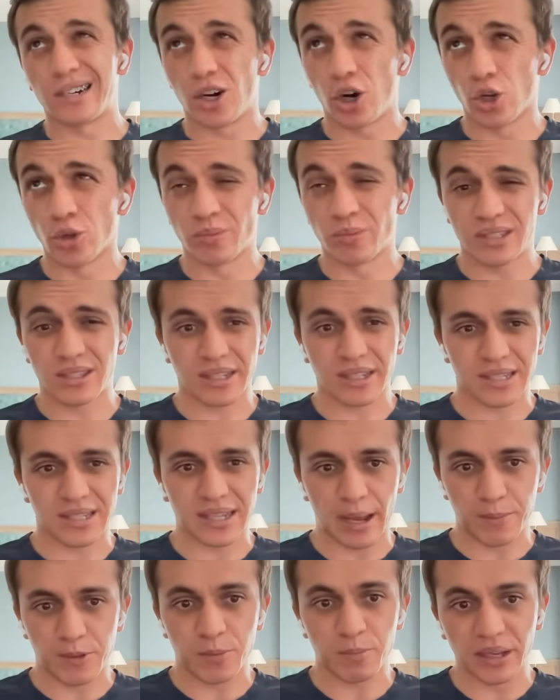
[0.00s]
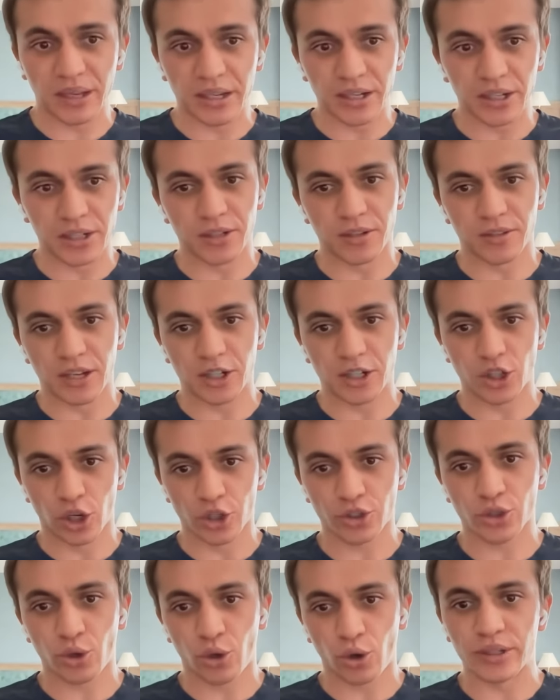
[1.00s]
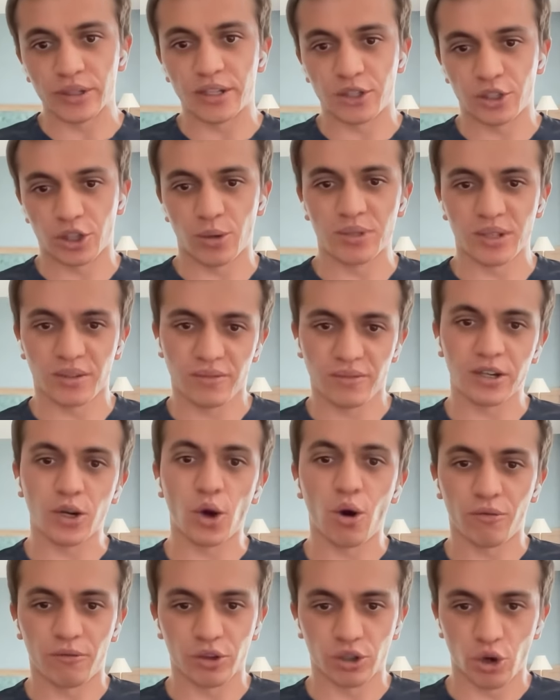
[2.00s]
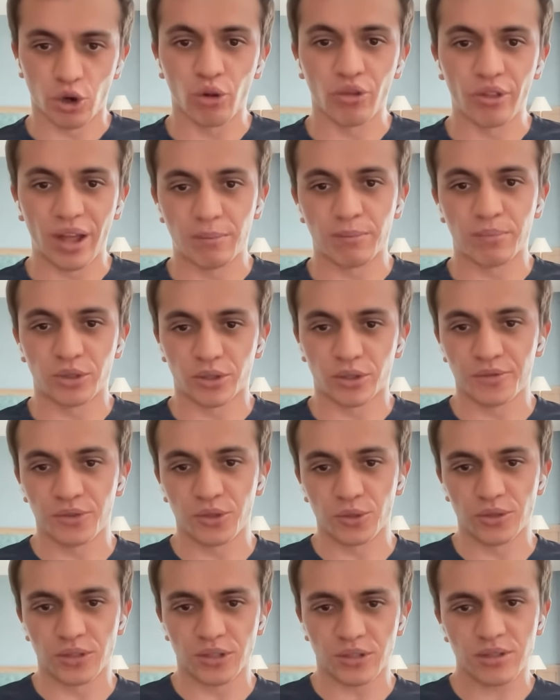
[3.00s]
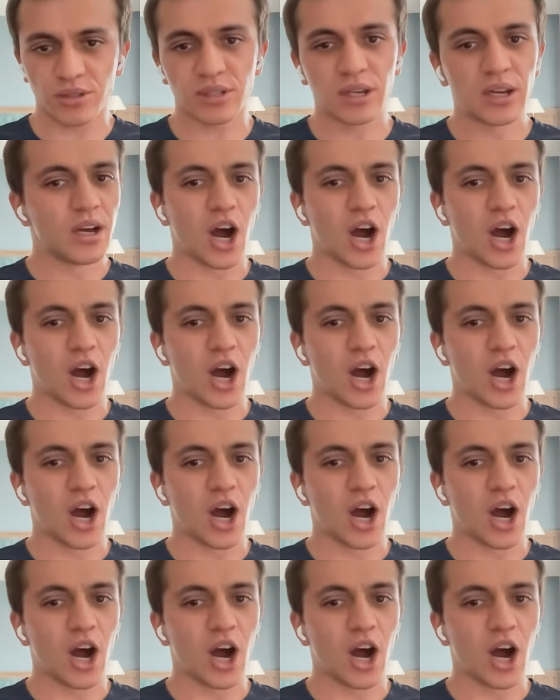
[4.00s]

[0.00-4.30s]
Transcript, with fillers: almost six times bigger than Notcoin in terms of like overall number of users.